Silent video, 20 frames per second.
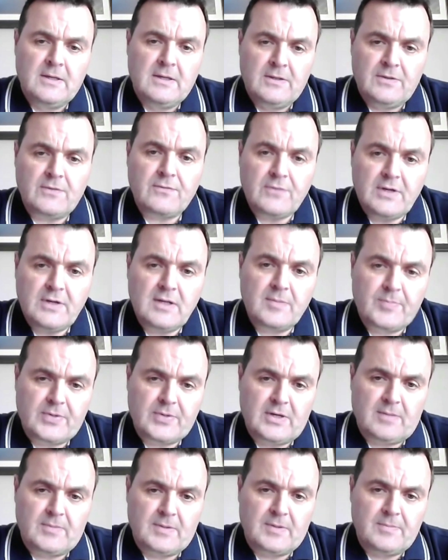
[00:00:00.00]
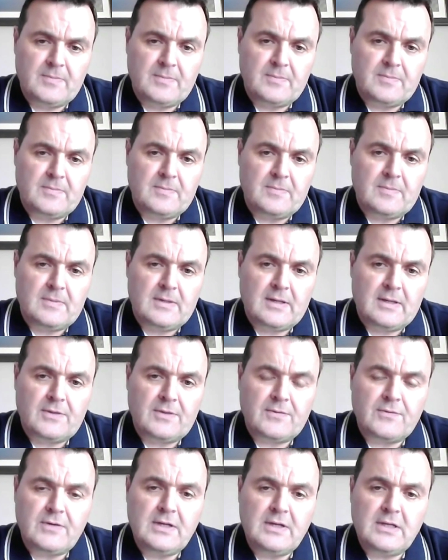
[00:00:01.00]
the real problem and
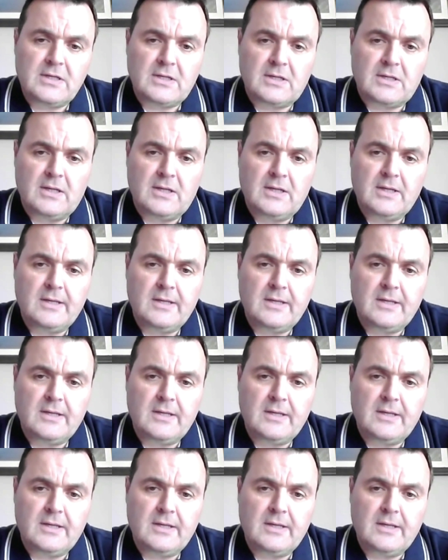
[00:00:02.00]
the real